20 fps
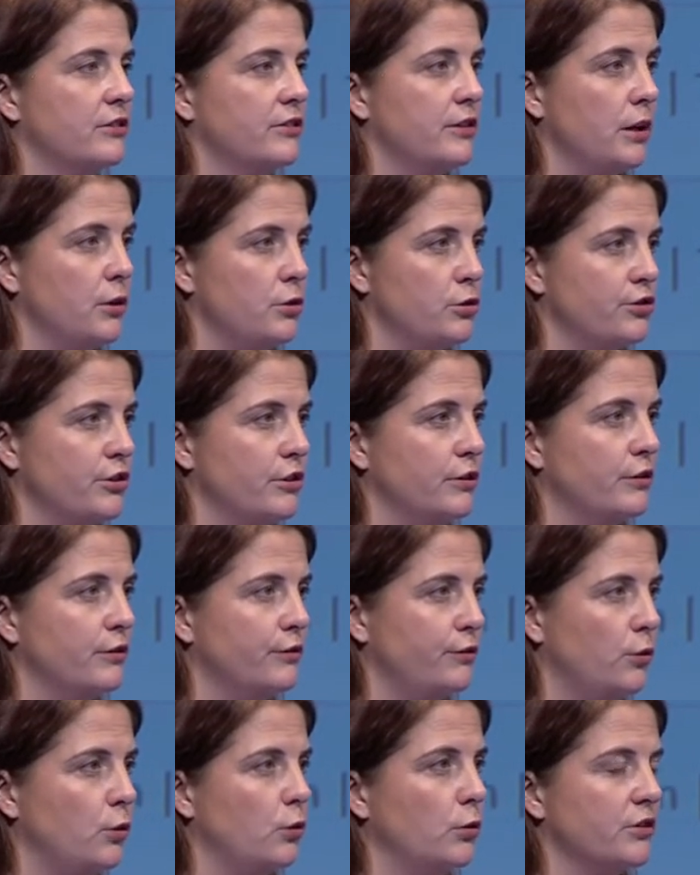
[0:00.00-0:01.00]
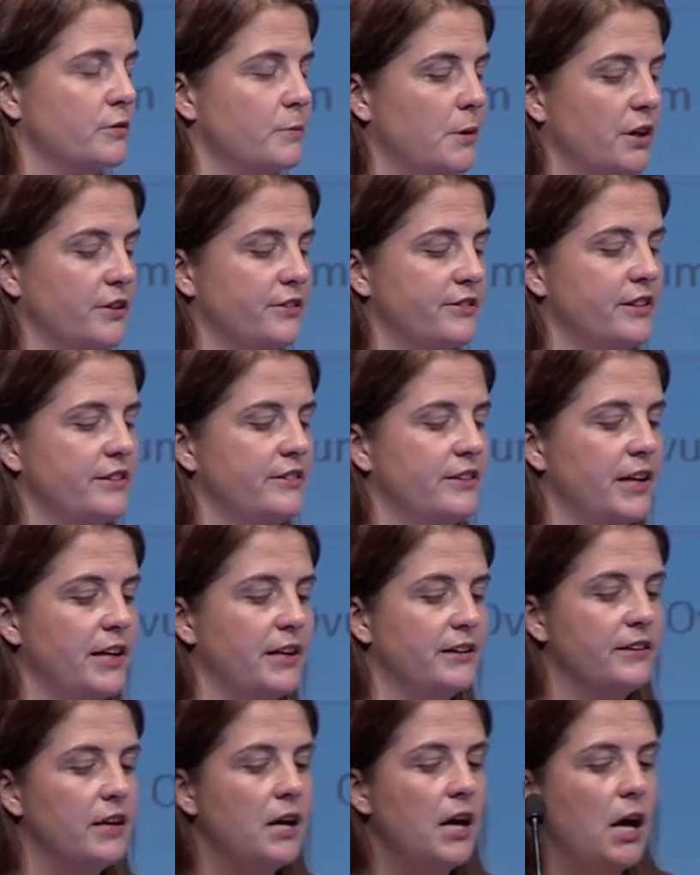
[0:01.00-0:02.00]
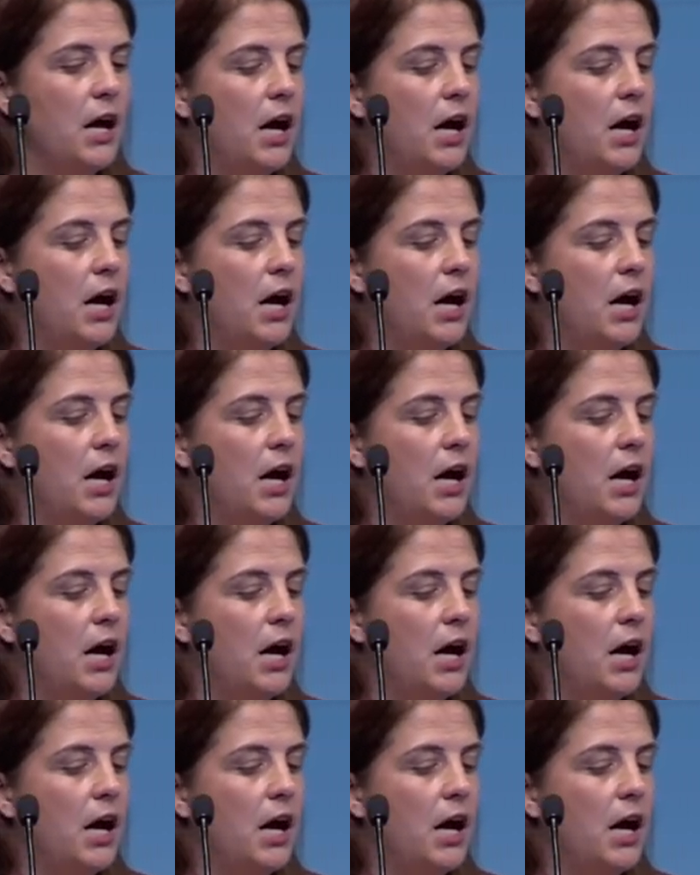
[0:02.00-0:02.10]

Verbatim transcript: solutions for smart cities.